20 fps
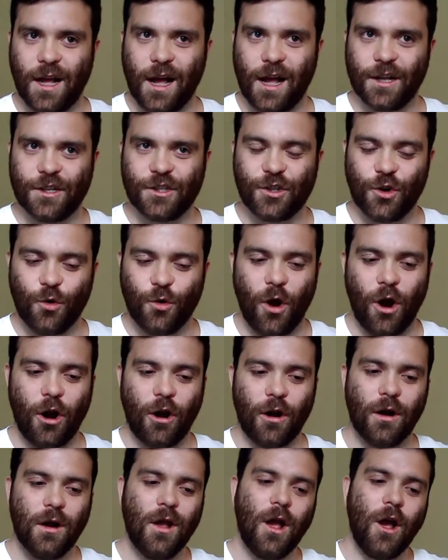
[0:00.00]
So
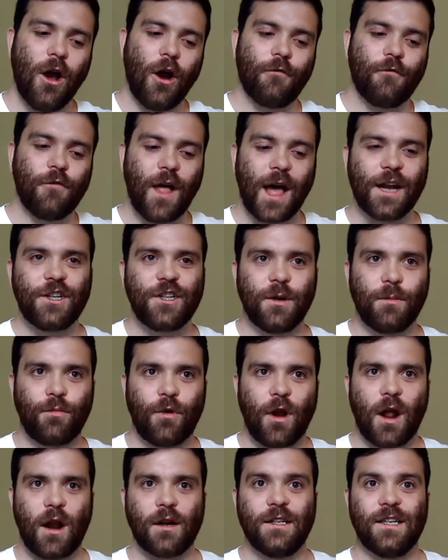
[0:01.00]
our flagship
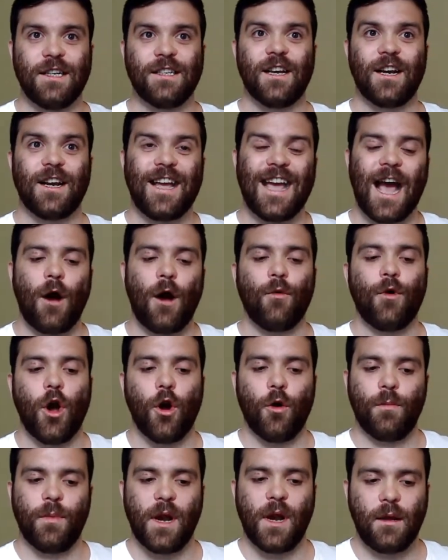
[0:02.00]
product is account
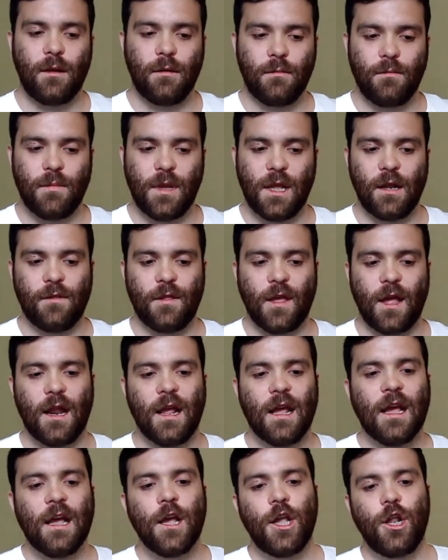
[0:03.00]
opening, meaning that
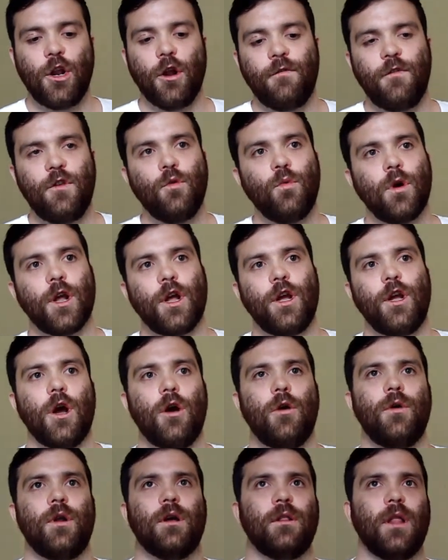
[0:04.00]
if you were to
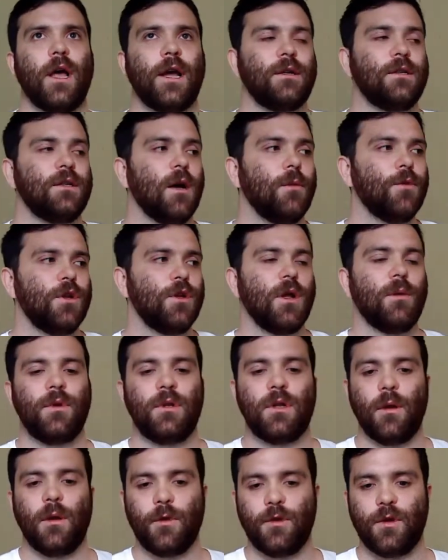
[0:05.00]
go to
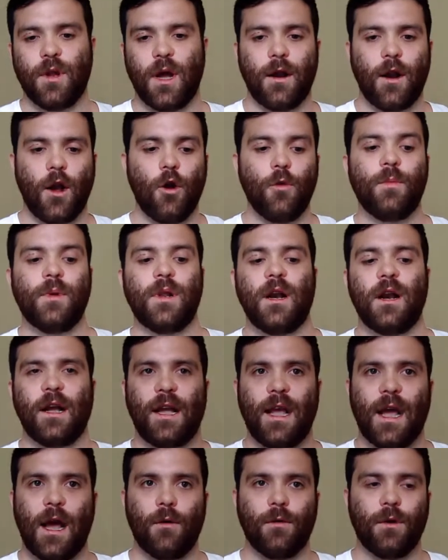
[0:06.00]

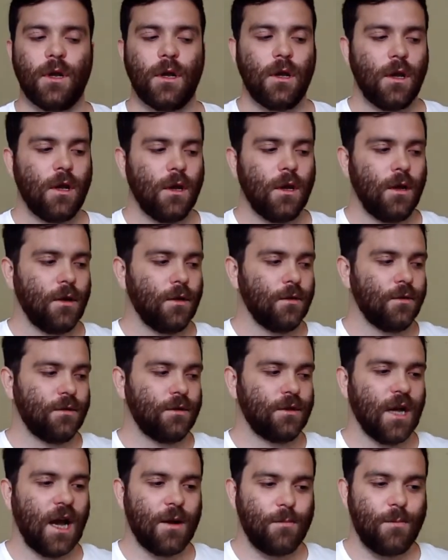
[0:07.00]

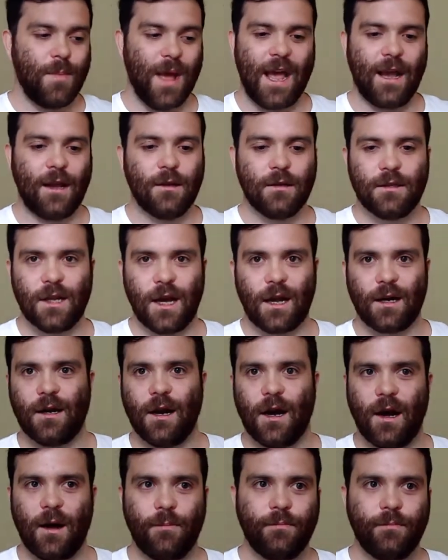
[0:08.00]

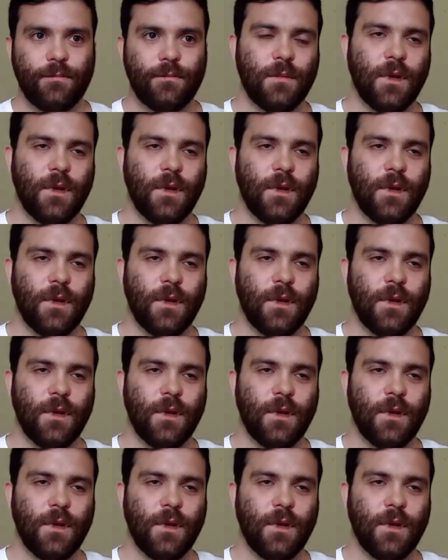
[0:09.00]
www.openanaccount.bank.com,